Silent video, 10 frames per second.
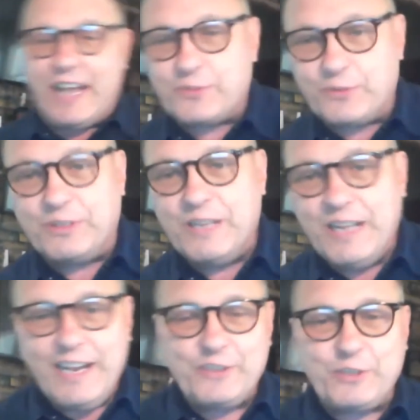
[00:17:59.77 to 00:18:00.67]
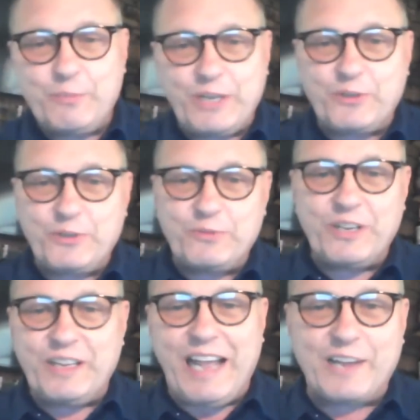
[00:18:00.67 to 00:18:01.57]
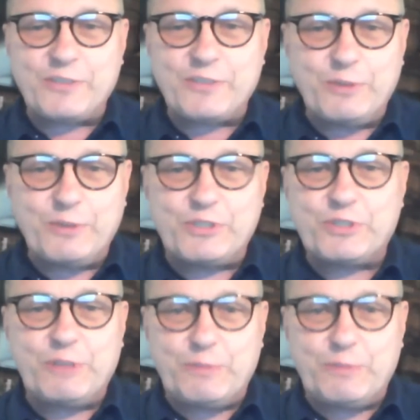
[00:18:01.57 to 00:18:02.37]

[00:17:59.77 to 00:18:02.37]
one of the actual, here's a picture of one of the actual